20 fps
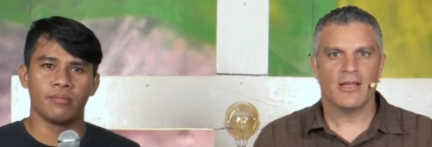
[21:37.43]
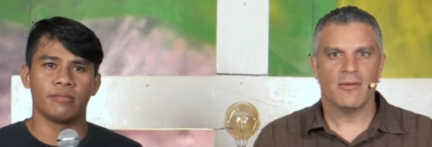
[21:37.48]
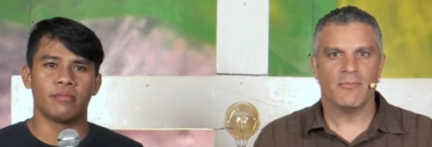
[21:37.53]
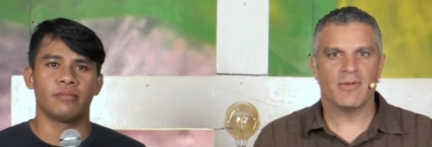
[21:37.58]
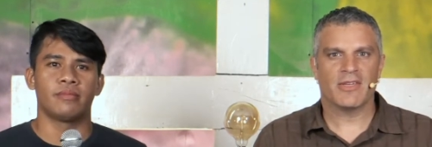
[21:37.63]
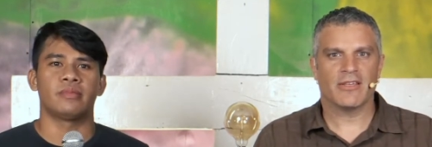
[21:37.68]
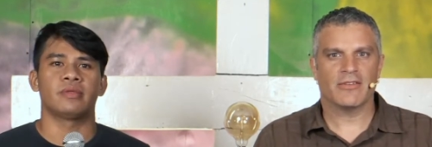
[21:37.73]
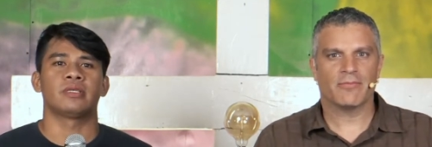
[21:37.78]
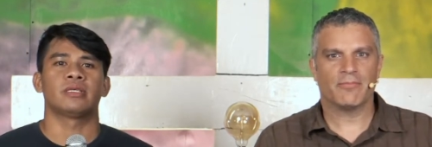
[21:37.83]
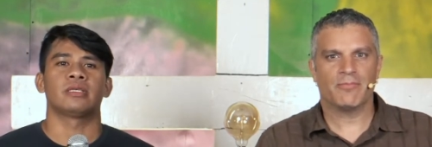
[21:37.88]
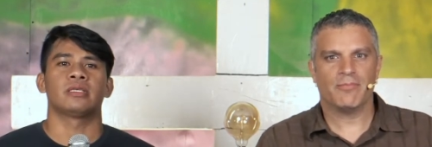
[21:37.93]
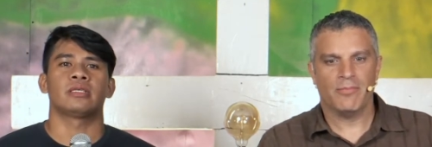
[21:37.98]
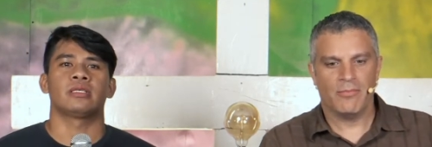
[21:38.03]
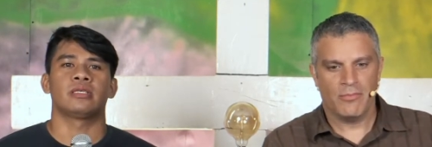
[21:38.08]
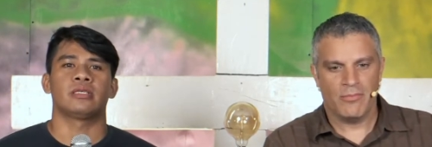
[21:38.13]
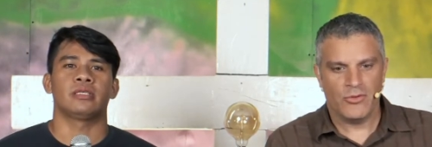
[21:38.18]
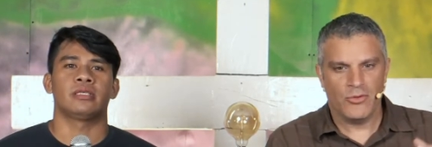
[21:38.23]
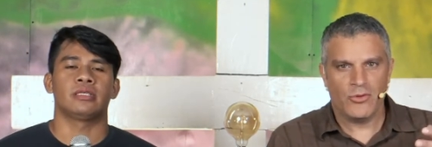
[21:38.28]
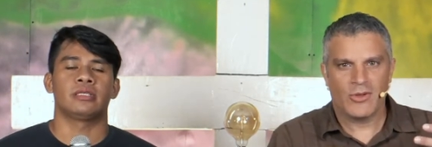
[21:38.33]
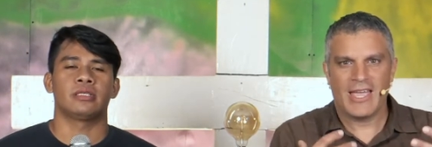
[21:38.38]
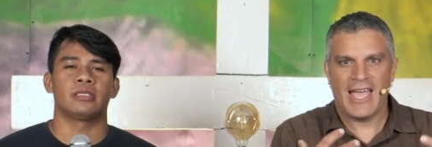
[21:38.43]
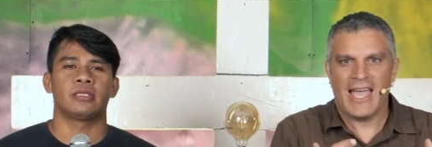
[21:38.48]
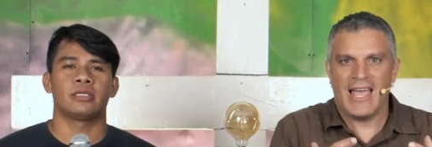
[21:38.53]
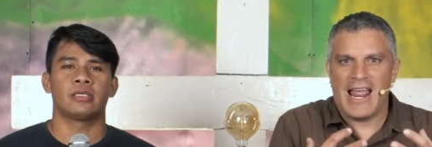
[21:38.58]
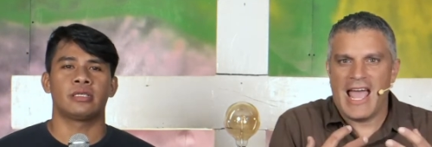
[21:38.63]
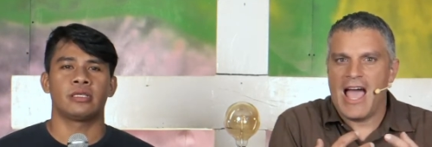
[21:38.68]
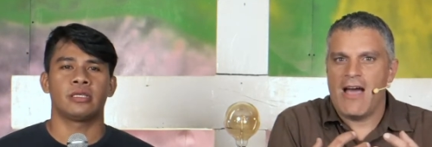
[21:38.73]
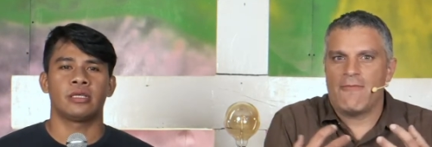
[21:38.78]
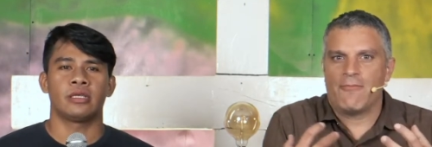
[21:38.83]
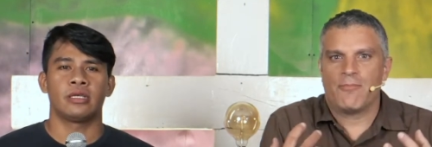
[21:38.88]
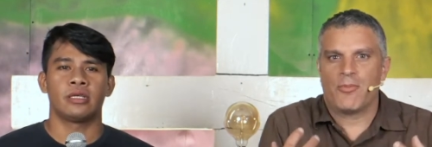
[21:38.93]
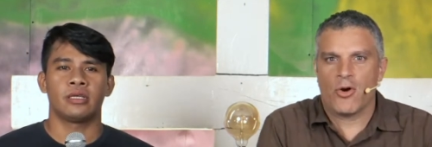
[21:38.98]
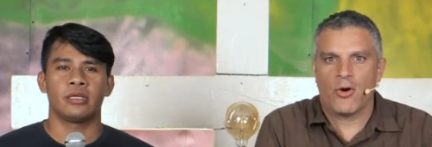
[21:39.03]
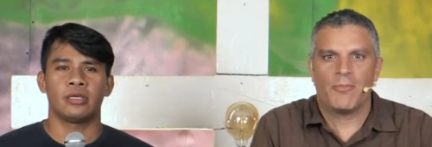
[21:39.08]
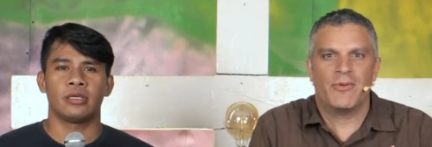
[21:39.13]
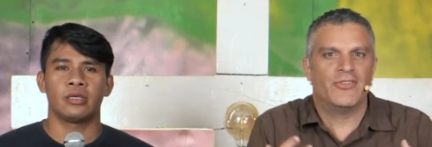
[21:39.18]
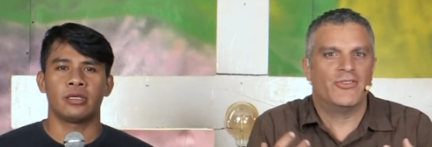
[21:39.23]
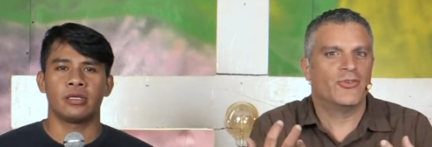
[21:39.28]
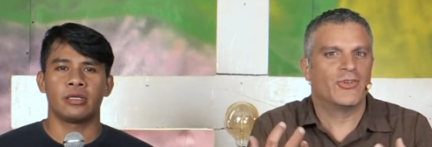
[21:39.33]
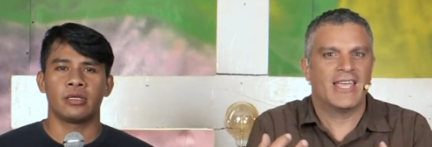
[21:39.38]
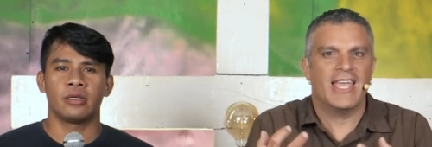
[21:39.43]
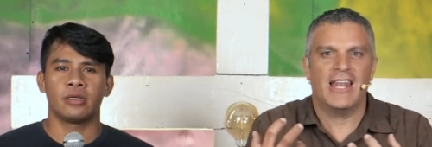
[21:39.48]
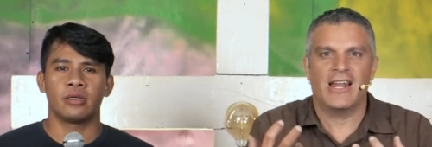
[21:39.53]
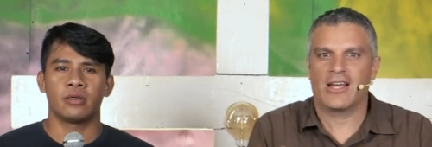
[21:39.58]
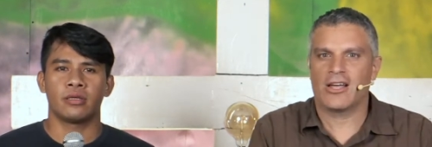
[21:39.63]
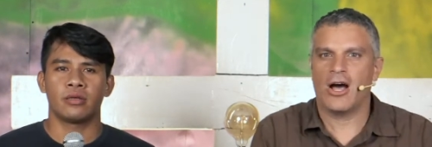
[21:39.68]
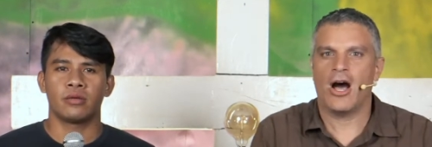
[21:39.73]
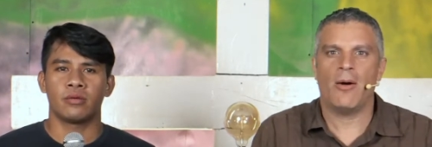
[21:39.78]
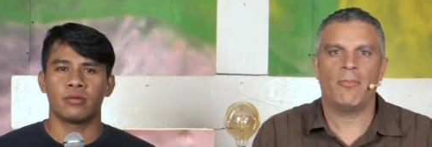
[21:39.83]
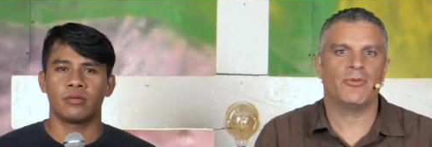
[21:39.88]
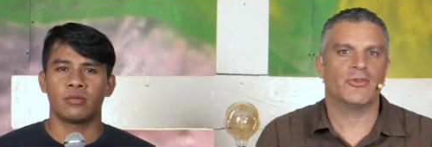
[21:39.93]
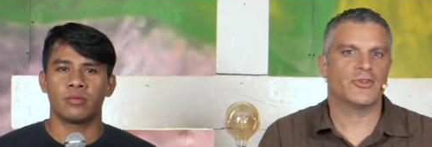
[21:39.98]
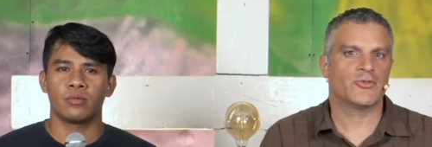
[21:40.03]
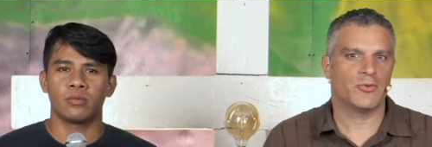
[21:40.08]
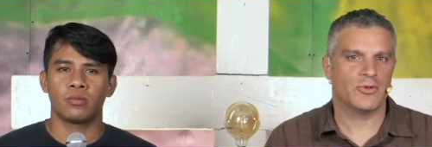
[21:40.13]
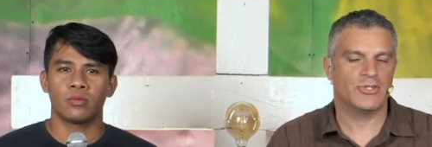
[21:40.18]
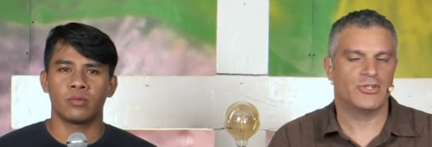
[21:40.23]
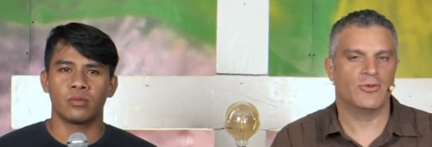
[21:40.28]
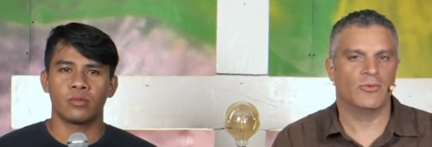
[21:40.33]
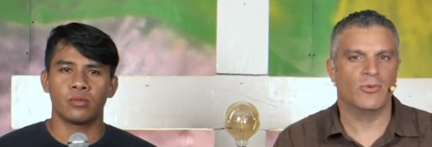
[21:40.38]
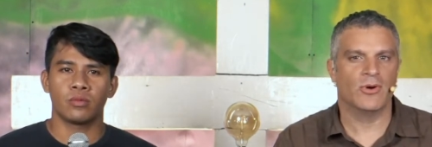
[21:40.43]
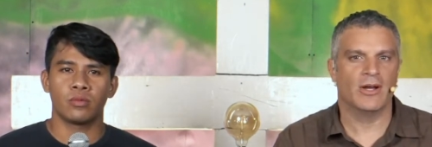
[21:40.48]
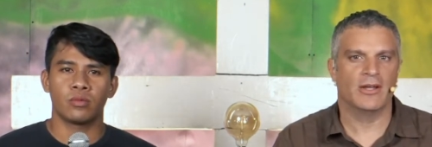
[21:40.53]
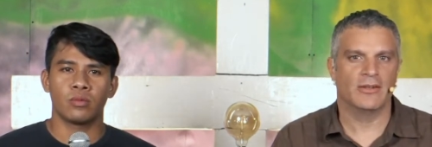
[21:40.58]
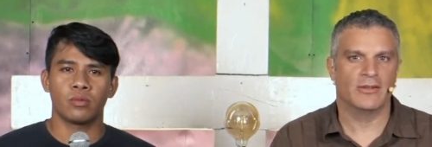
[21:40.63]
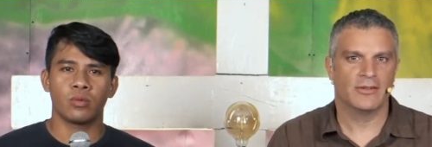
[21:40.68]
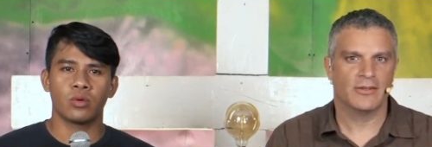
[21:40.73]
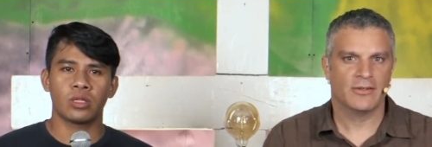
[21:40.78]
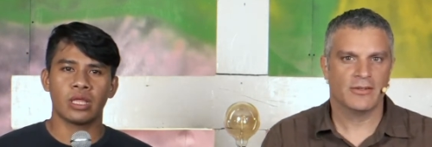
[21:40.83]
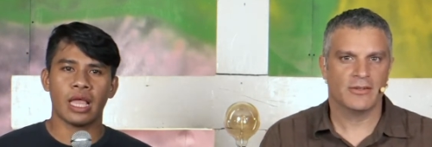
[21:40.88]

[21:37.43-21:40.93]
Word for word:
Speaker 1: Because you can't have purpose. You can't accomplish what you want.